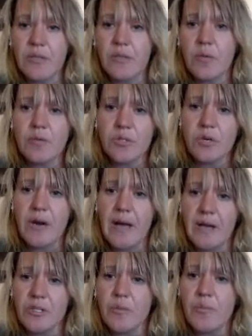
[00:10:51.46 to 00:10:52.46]
what was your
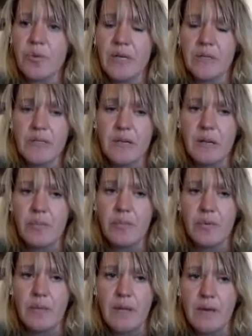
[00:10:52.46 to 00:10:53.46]
action plan to
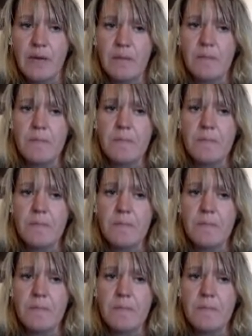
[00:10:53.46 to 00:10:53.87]
implement?